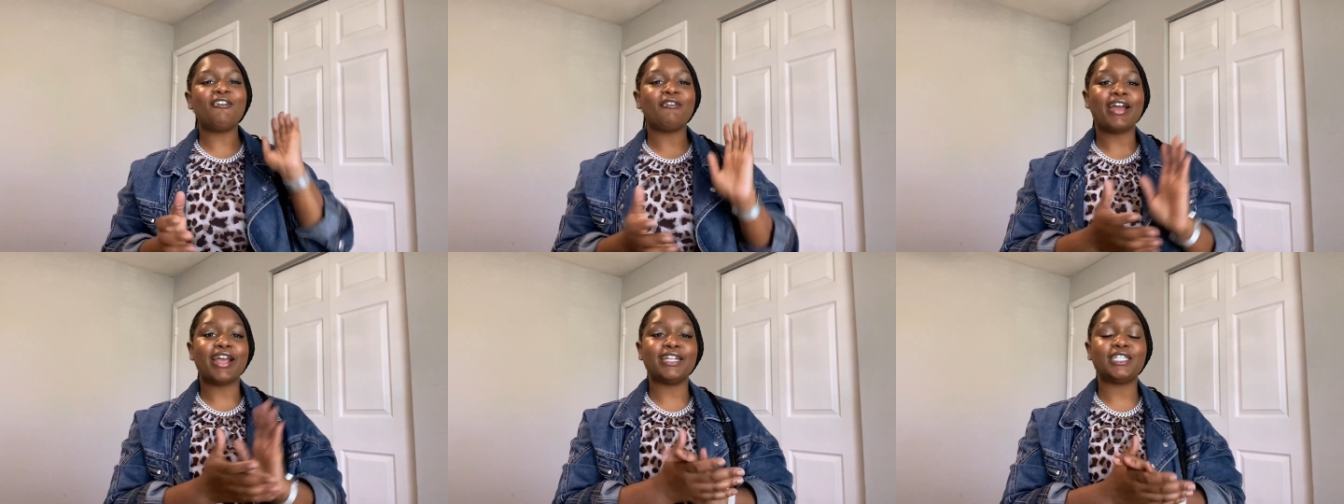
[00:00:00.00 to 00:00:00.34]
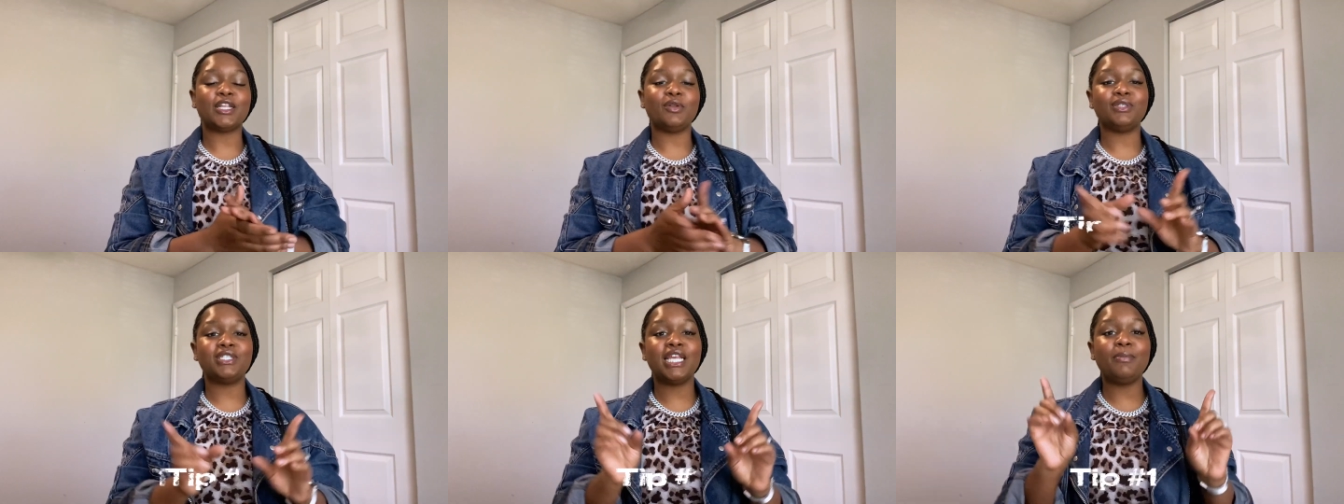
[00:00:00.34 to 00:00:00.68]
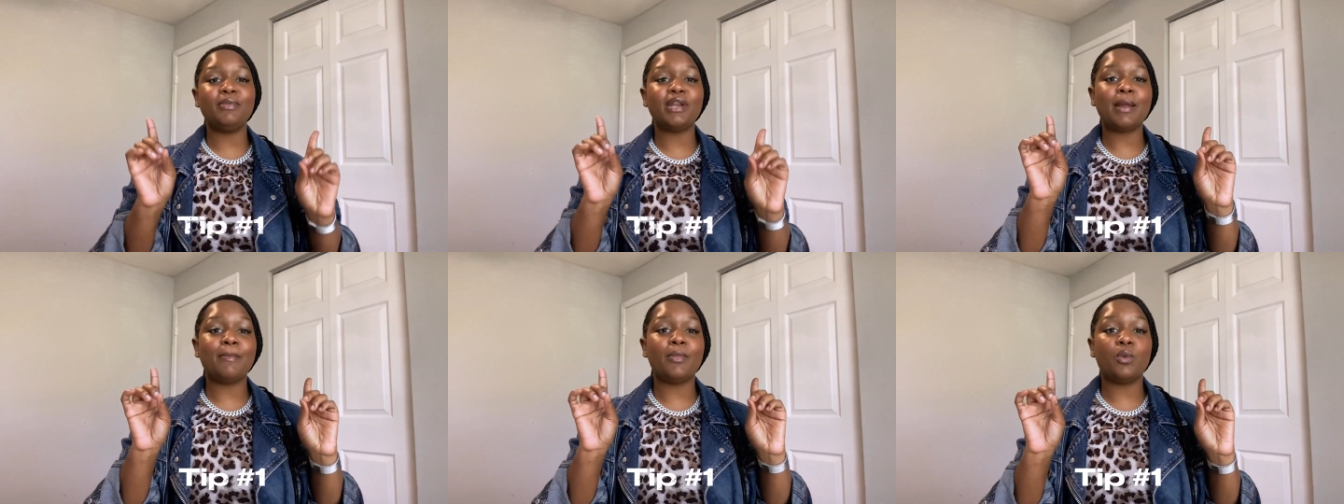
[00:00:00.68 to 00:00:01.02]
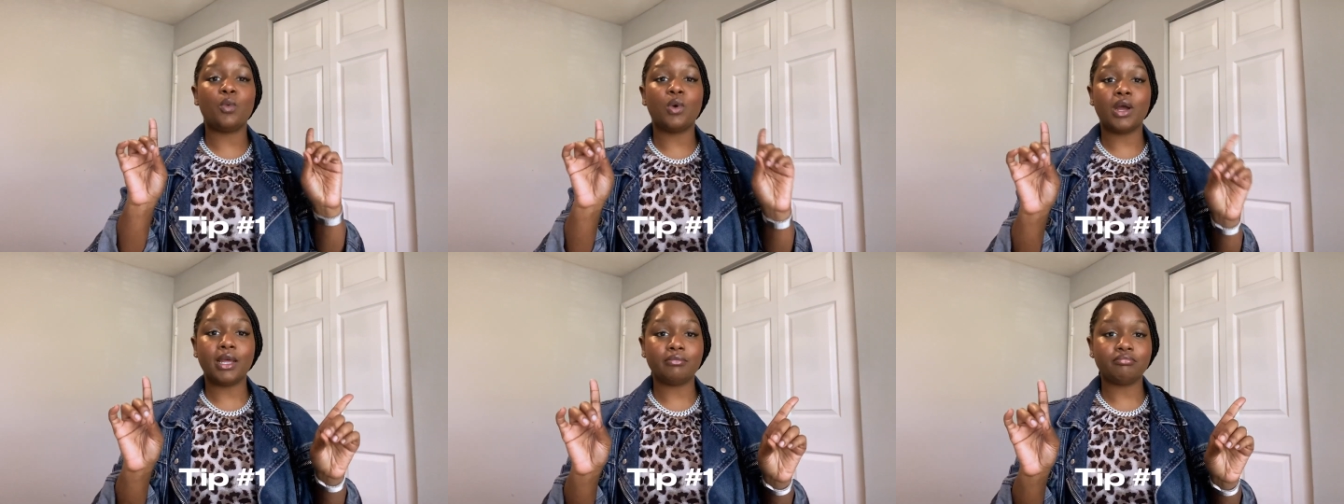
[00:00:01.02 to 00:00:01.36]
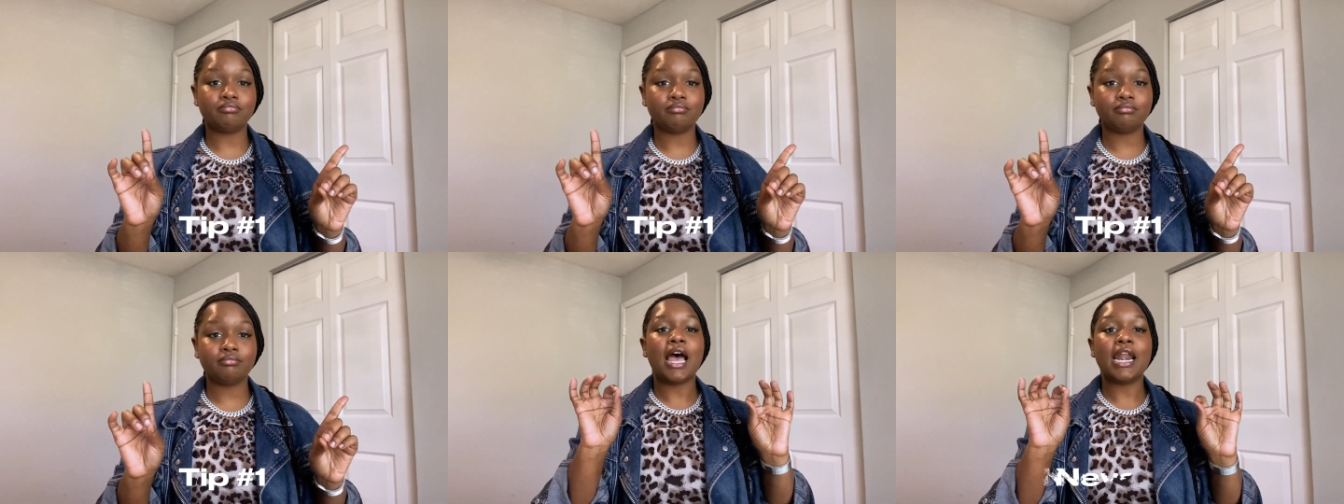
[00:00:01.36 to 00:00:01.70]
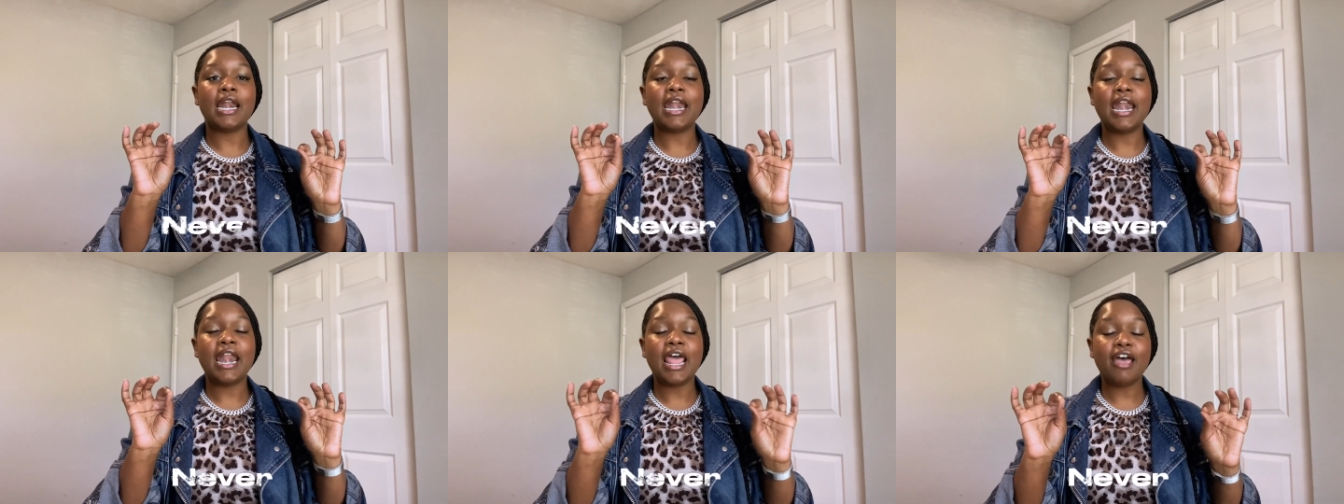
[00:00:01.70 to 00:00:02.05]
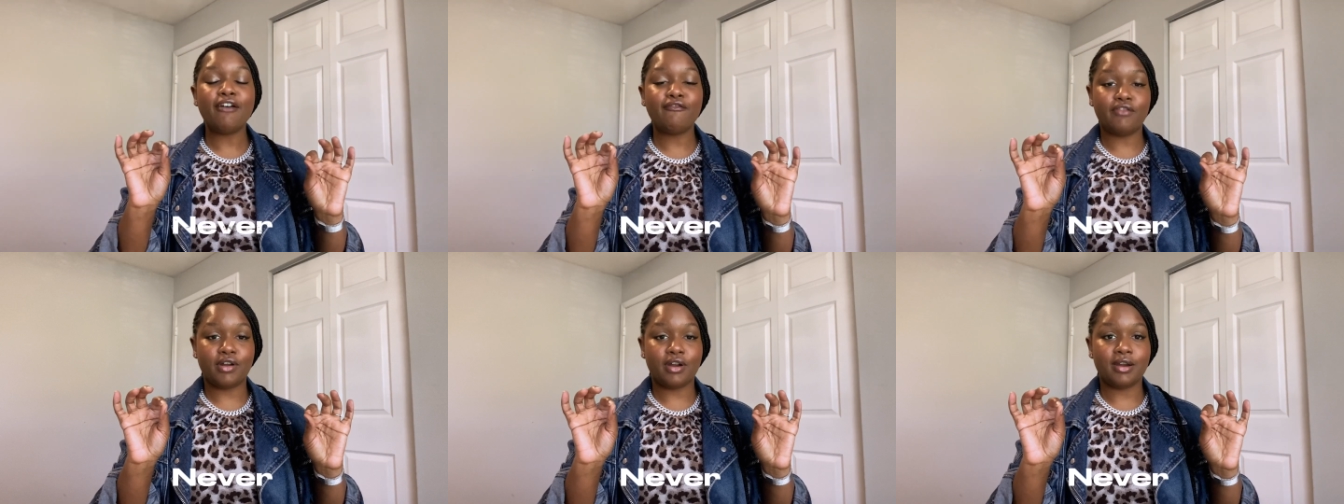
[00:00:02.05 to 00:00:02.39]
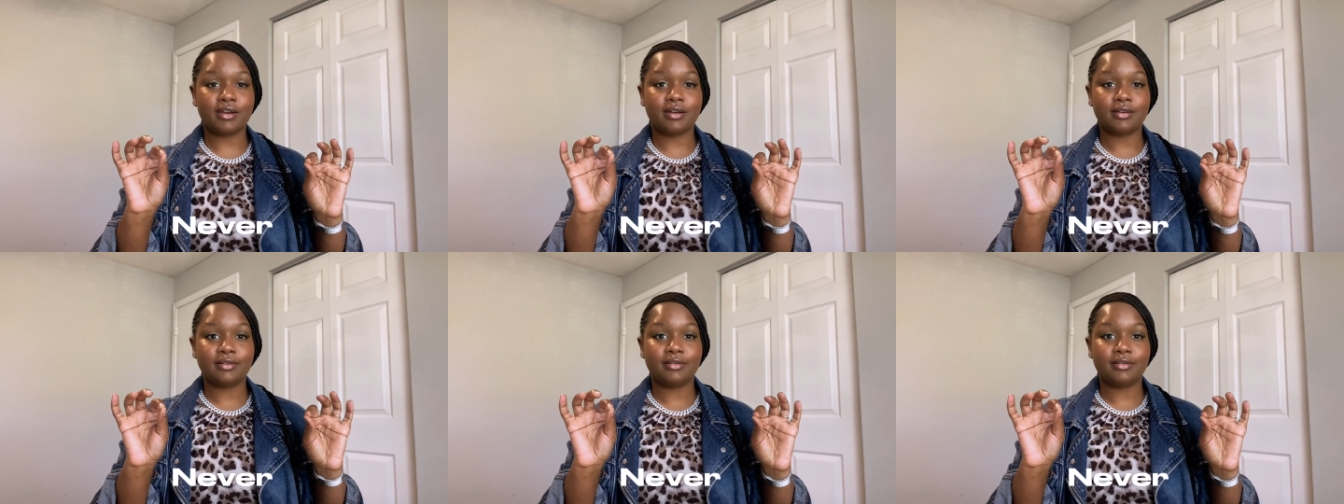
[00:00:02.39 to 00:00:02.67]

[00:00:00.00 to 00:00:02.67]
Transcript: right, so tip number one, never,